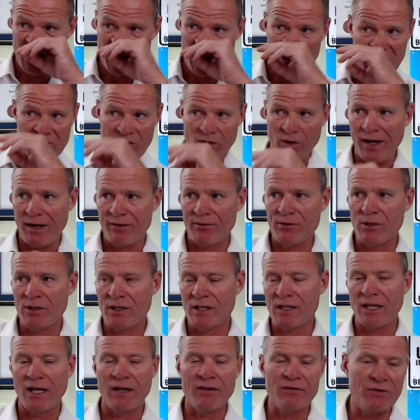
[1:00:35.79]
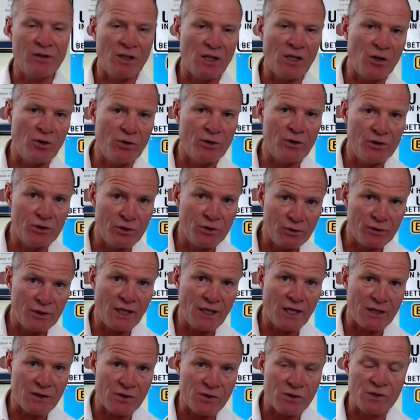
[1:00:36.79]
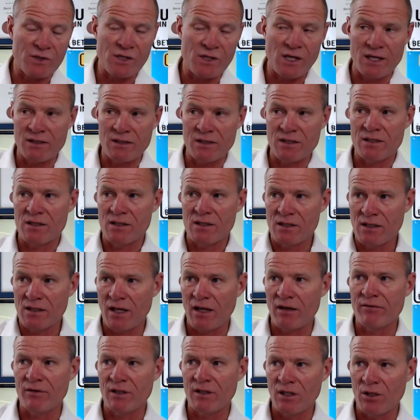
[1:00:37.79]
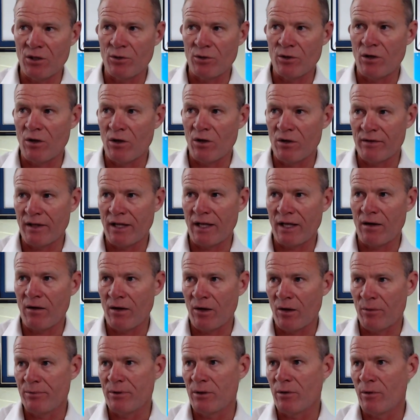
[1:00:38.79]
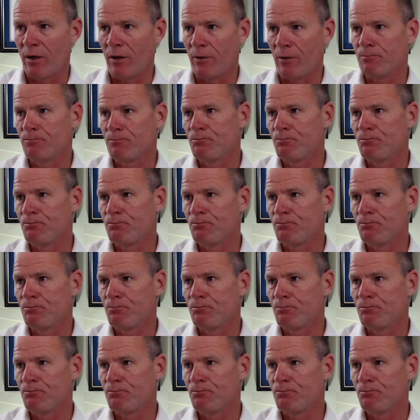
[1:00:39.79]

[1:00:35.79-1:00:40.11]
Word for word: So have a look at that video and do the exercises in that video, and all of that will help you out.